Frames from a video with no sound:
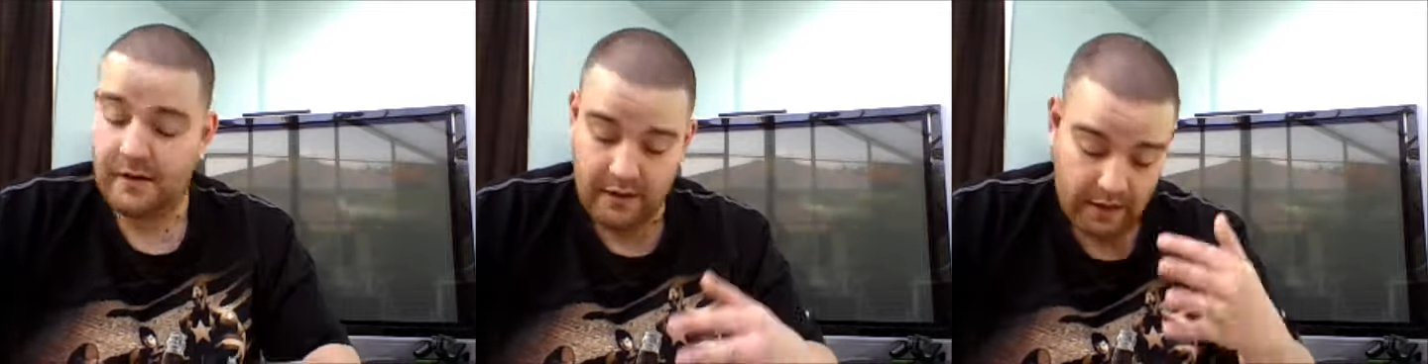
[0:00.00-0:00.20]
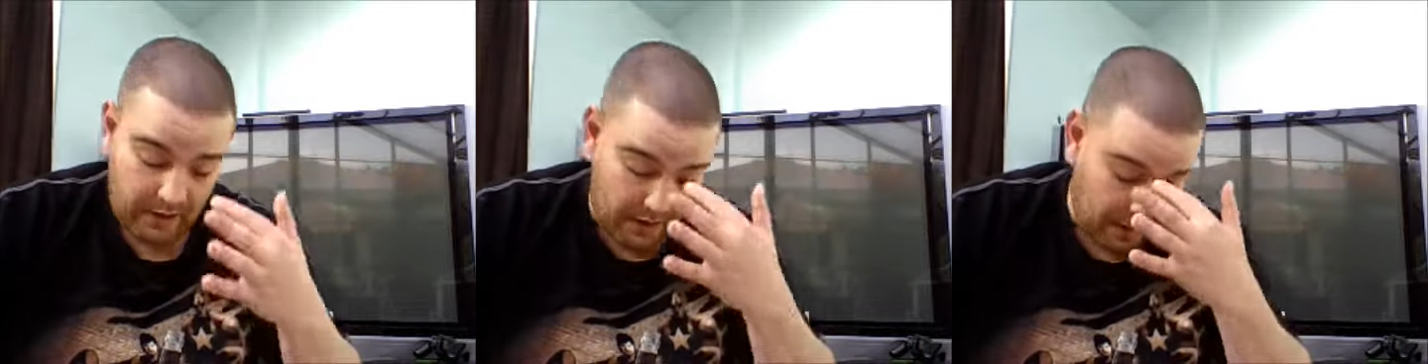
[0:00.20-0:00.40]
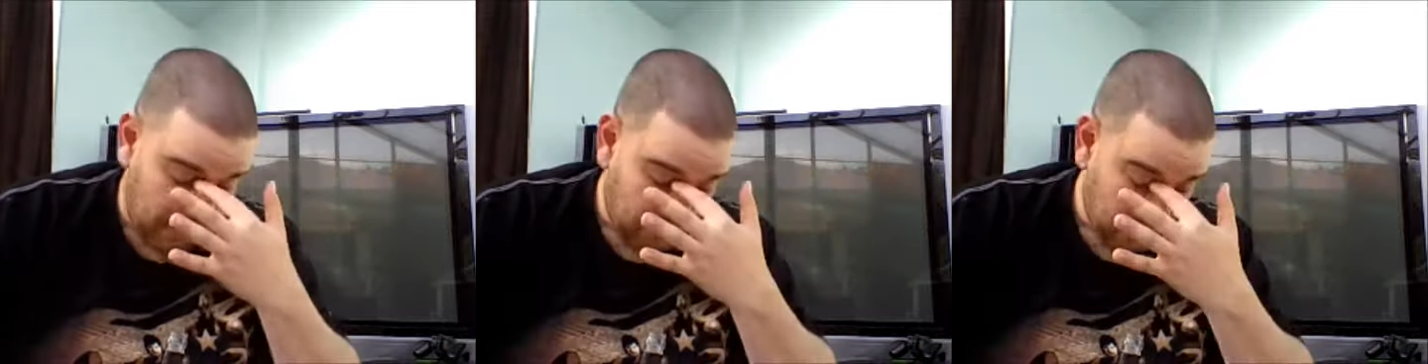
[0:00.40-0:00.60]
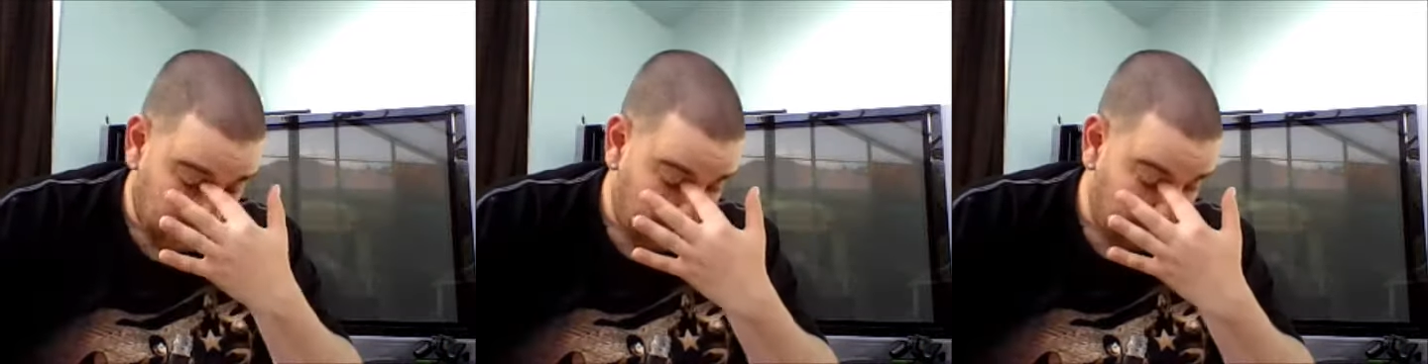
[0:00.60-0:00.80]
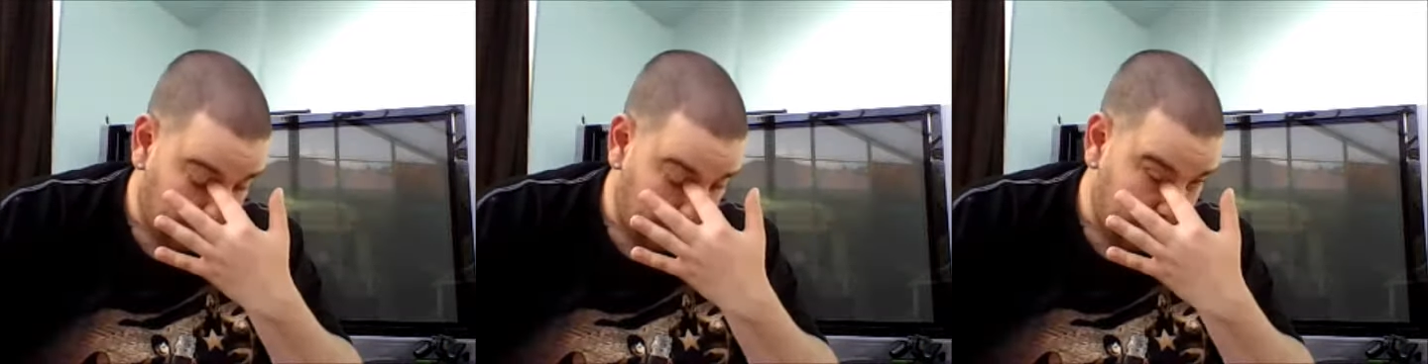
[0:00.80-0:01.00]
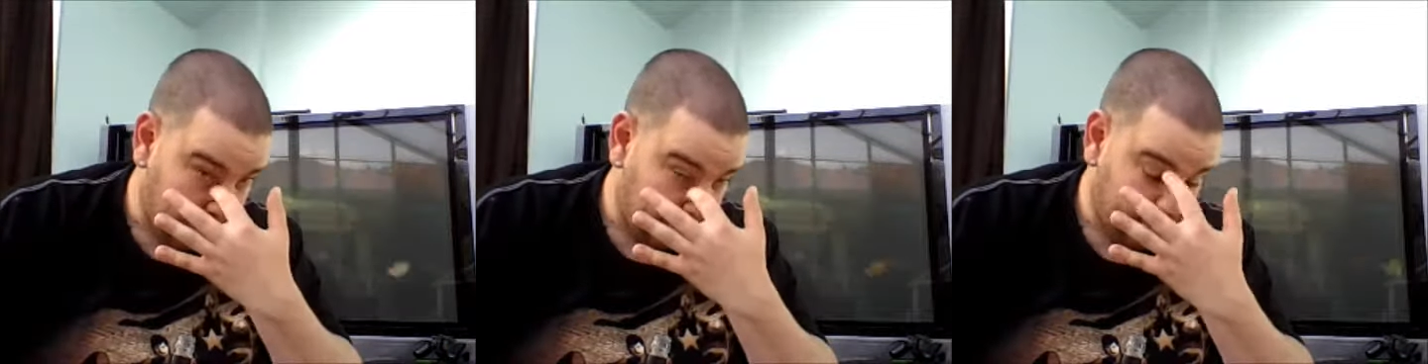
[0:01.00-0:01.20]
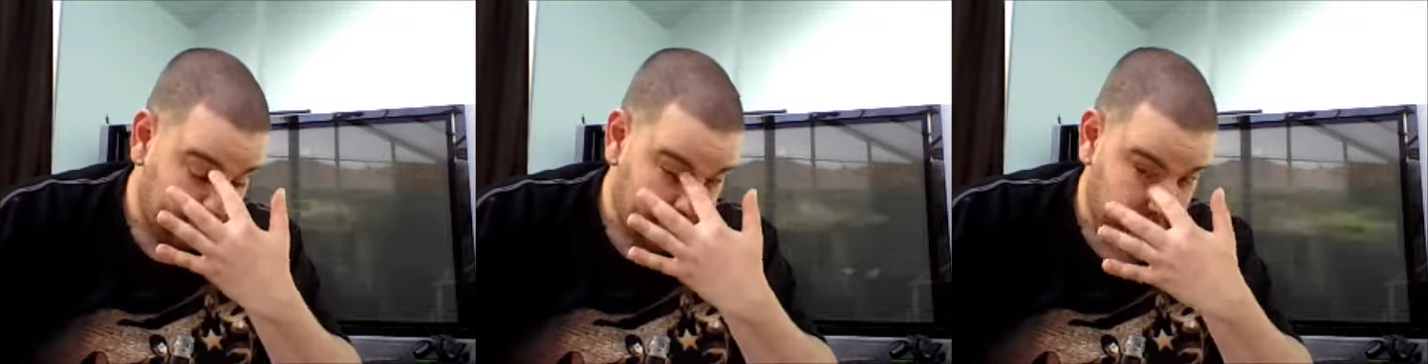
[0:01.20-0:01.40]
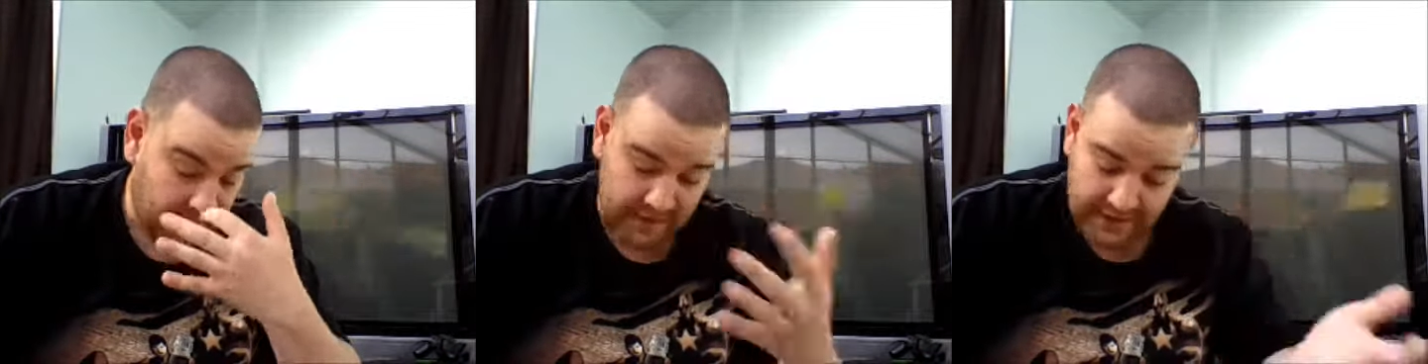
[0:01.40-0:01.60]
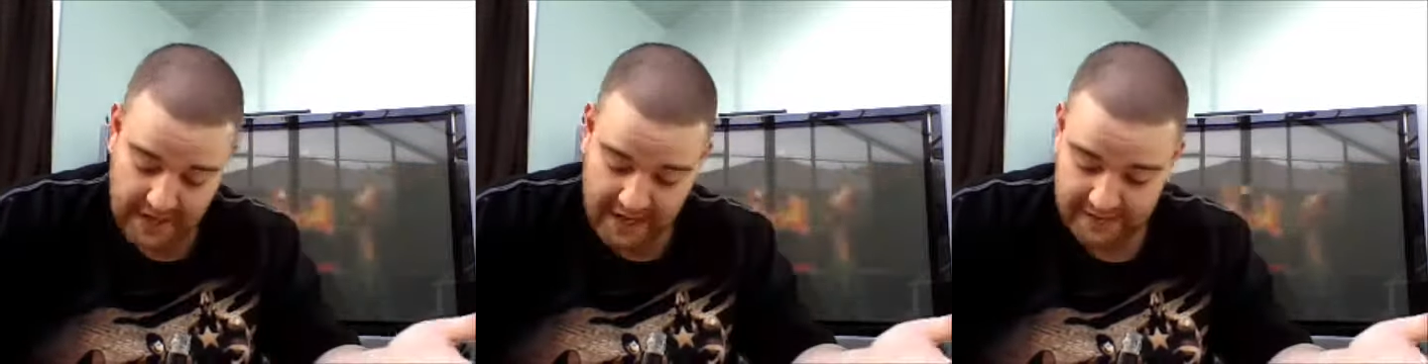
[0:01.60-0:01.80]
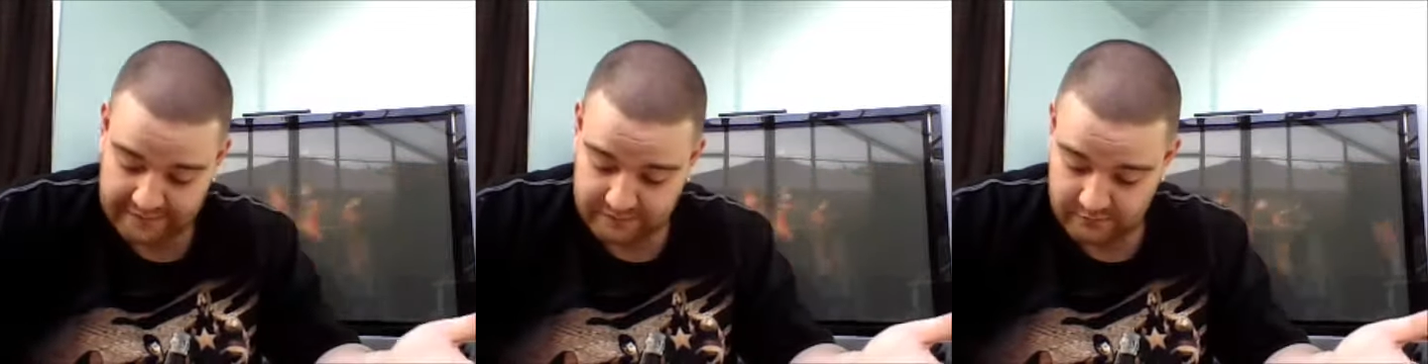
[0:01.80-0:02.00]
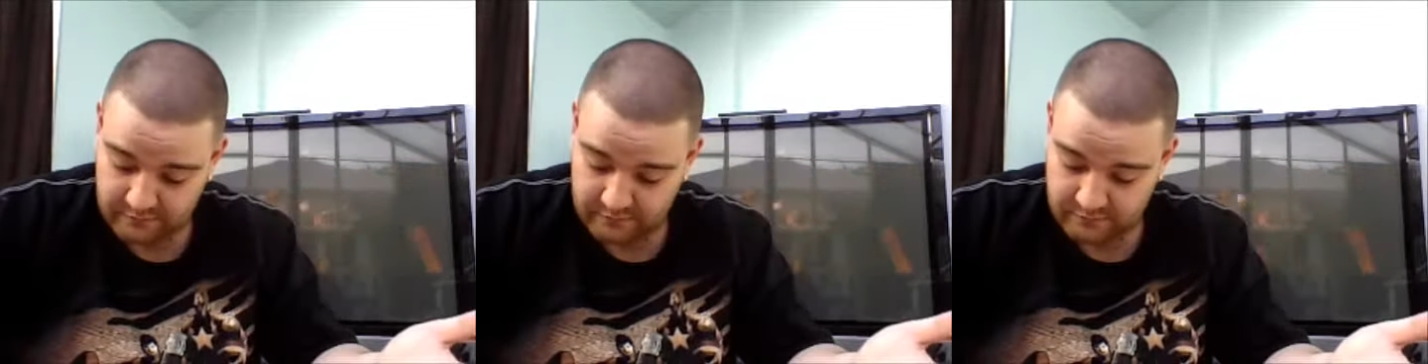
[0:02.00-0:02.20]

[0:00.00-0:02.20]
And he had